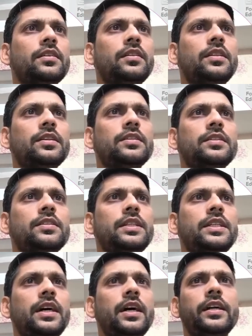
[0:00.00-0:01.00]
city
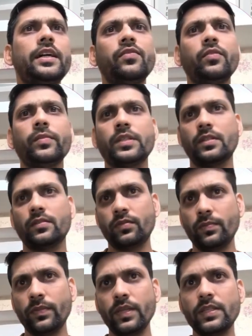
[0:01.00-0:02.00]
target information
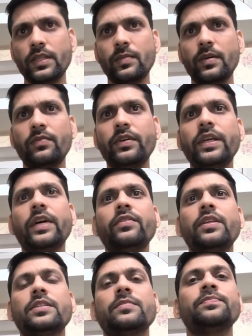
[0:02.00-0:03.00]
from this table, we have
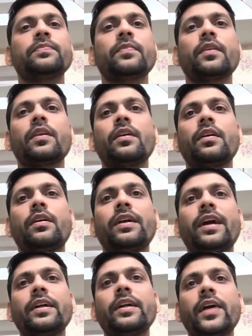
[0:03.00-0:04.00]
this
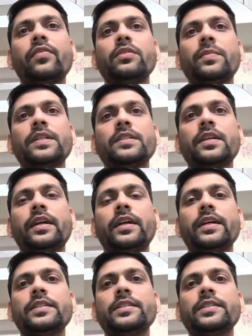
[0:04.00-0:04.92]
target average passenger rating is